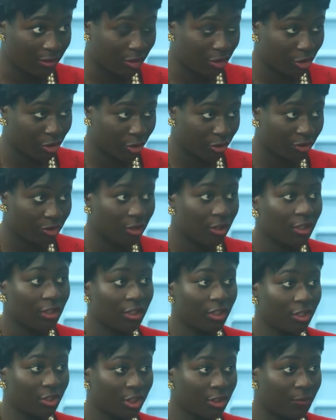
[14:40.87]
It's just
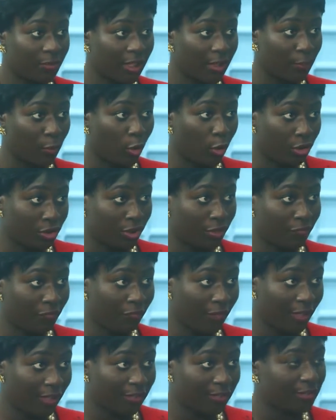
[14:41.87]
they just became cordial
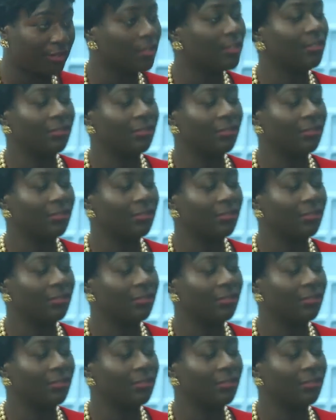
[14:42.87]
friends,